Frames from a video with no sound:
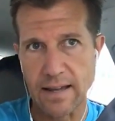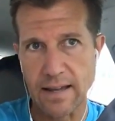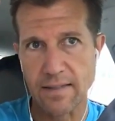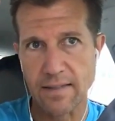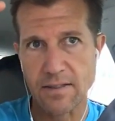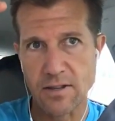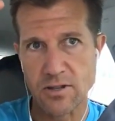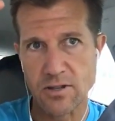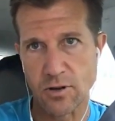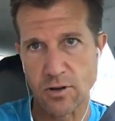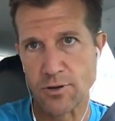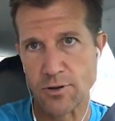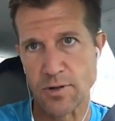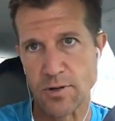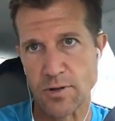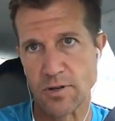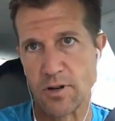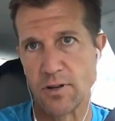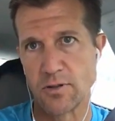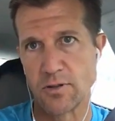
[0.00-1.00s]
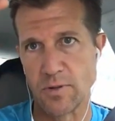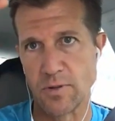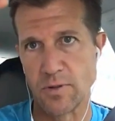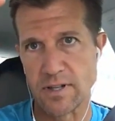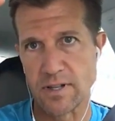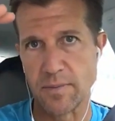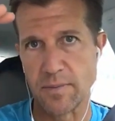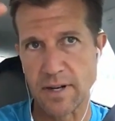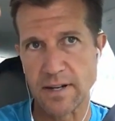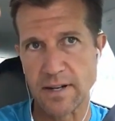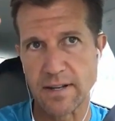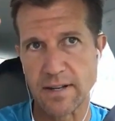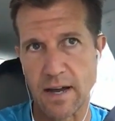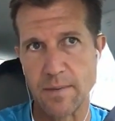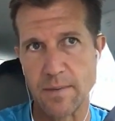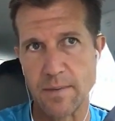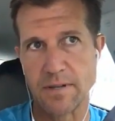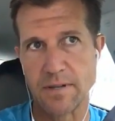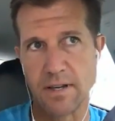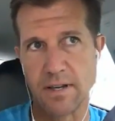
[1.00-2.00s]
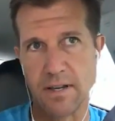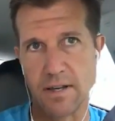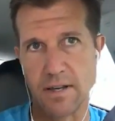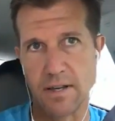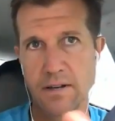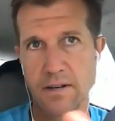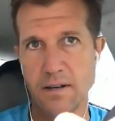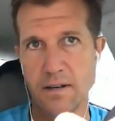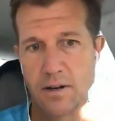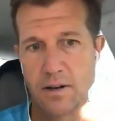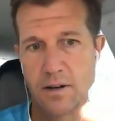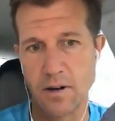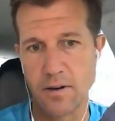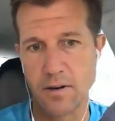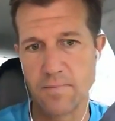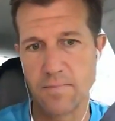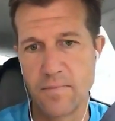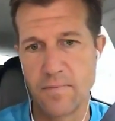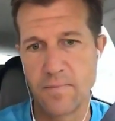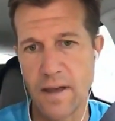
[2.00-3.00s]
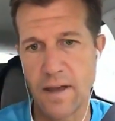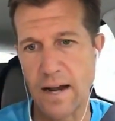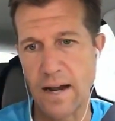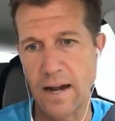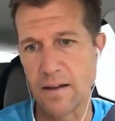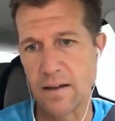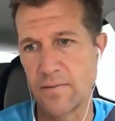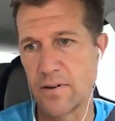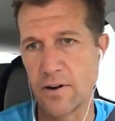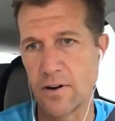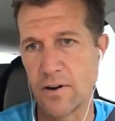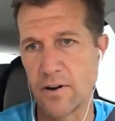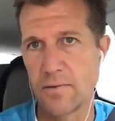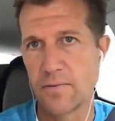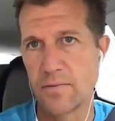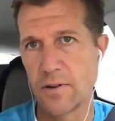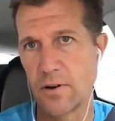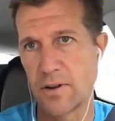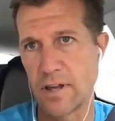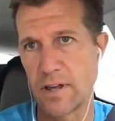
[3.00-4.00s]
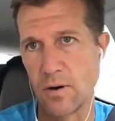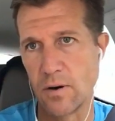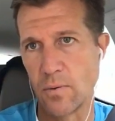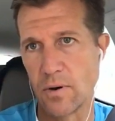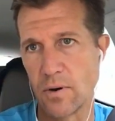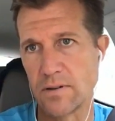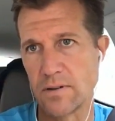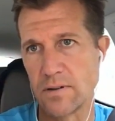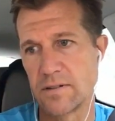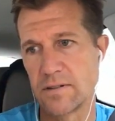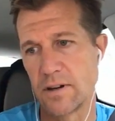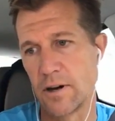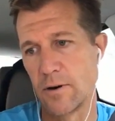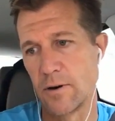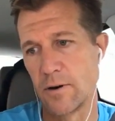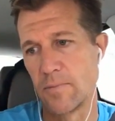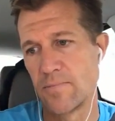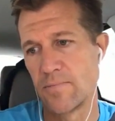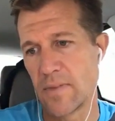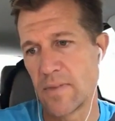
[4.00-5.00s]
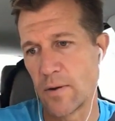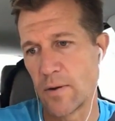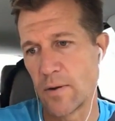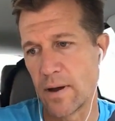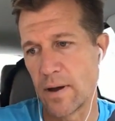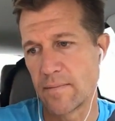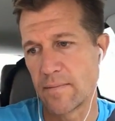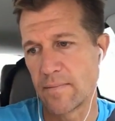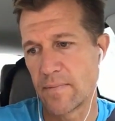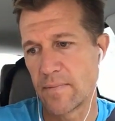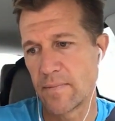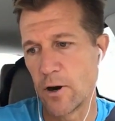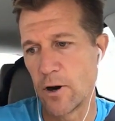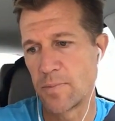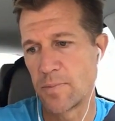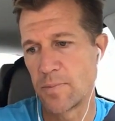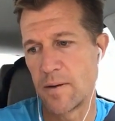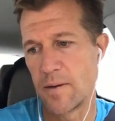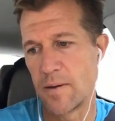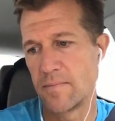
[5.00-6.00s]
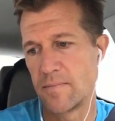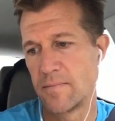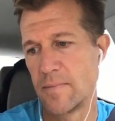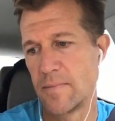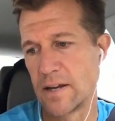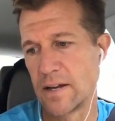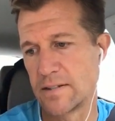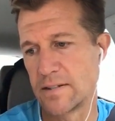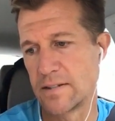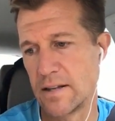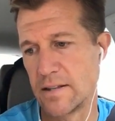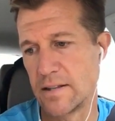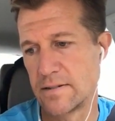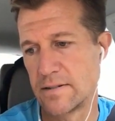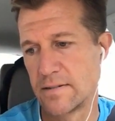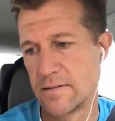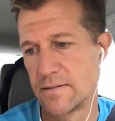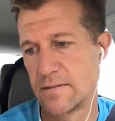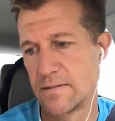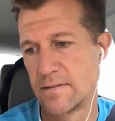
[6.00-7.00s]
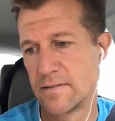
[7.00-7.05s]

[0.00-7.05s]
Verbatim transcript: in the search results when somebody types in your any of your your keywords. So anyway, I hope that makes sense.